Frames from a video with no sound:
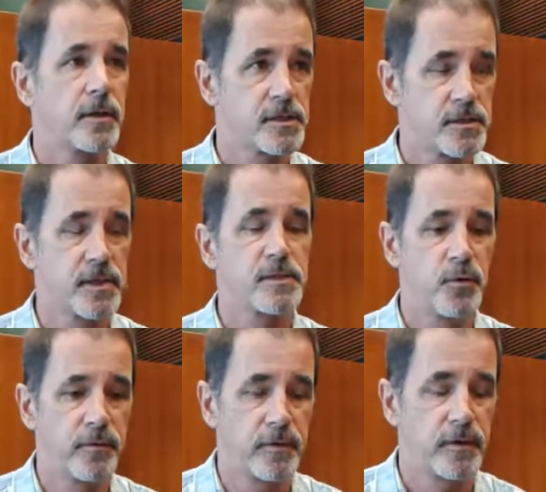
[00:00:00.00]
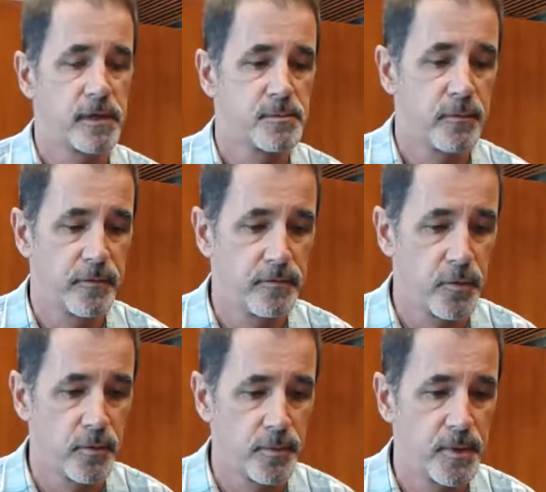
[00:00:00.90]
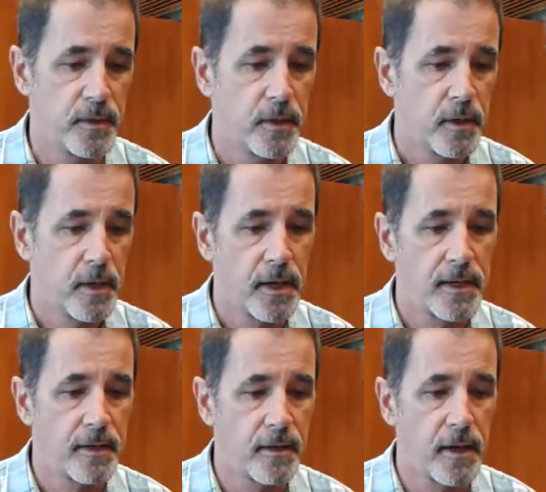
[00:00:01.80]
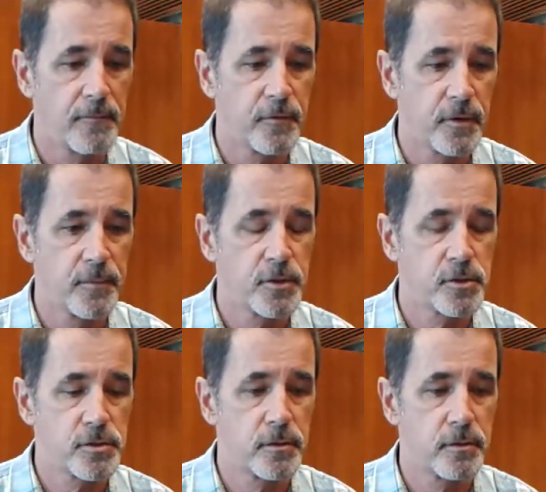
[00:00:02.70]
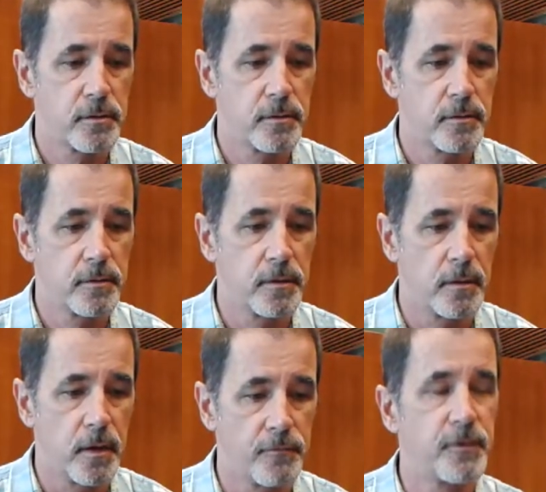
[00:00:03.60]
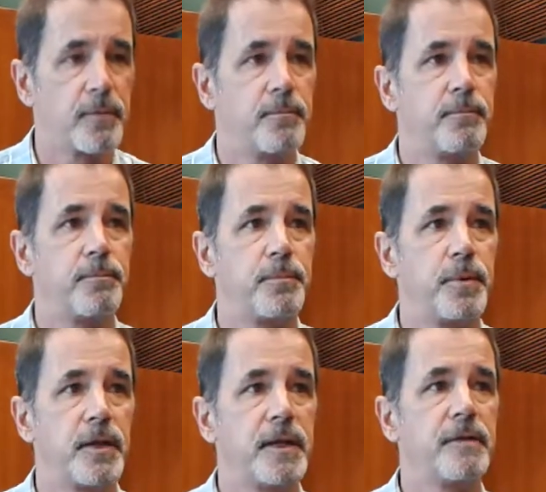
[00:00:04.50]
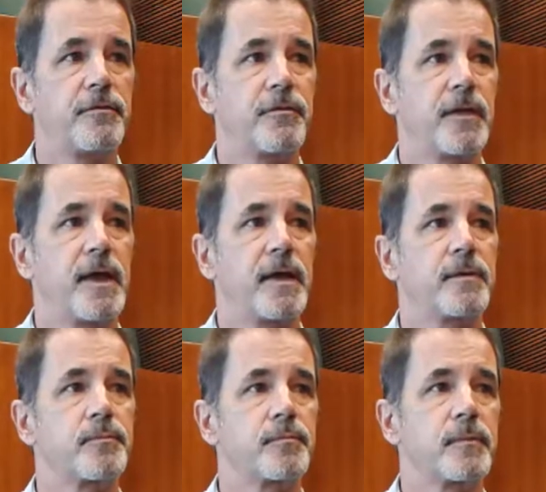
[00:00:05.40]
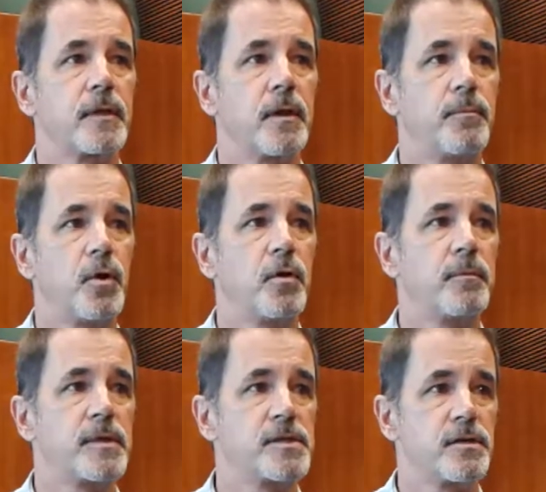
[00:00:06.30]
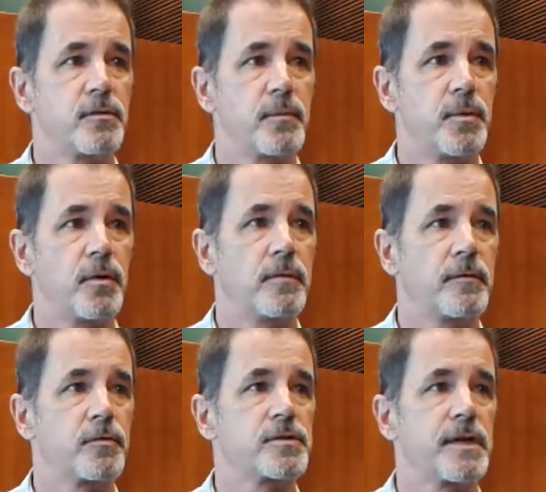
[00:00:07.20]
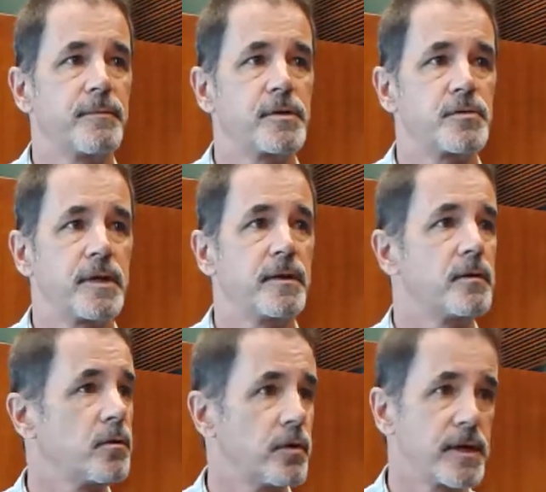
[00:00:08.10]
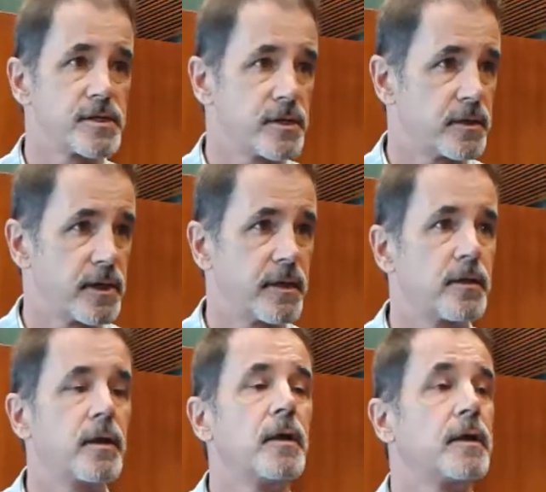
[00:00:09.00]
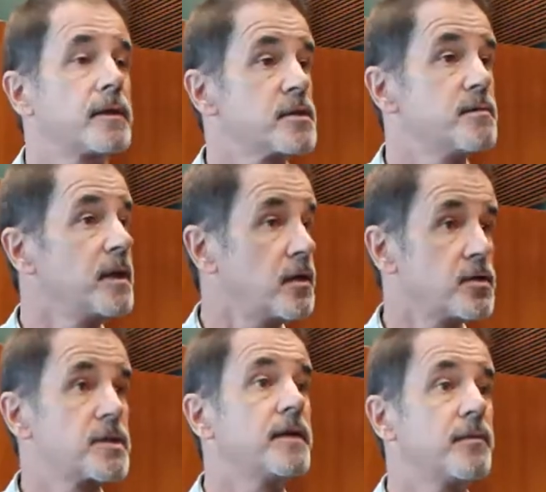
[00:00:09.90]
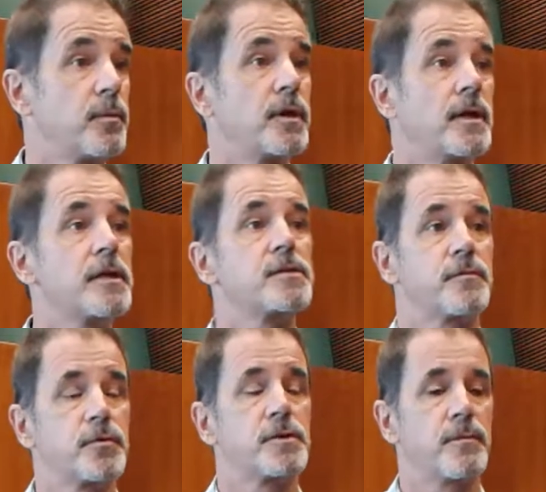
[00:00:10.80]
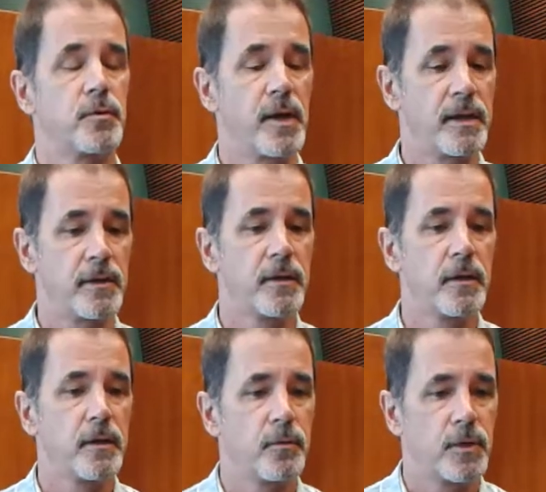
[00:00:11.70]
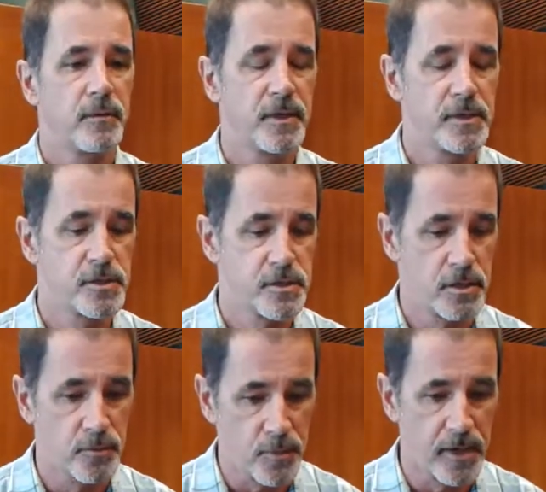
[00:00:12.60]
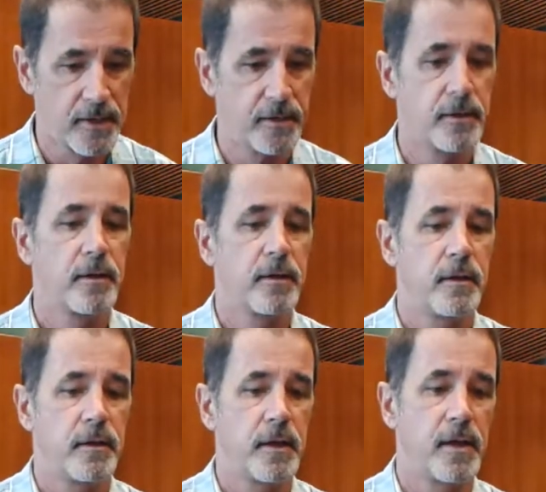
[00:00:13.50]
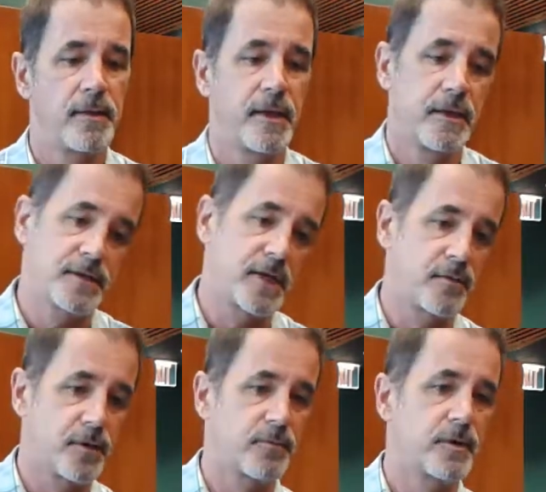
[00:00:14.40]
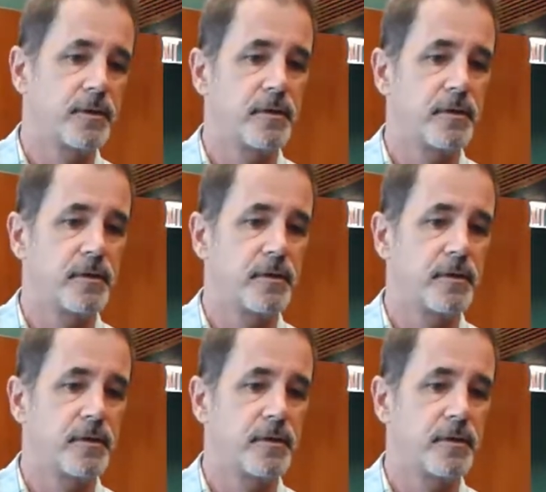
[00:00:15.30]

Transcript: Let's move it forward. But I'm very much of the belief that a poem is either a poem the first time it's written or it isn't, and that doesn't mean you just leave it what it is the first time you write it. What it means is that you write it, and then you say, well,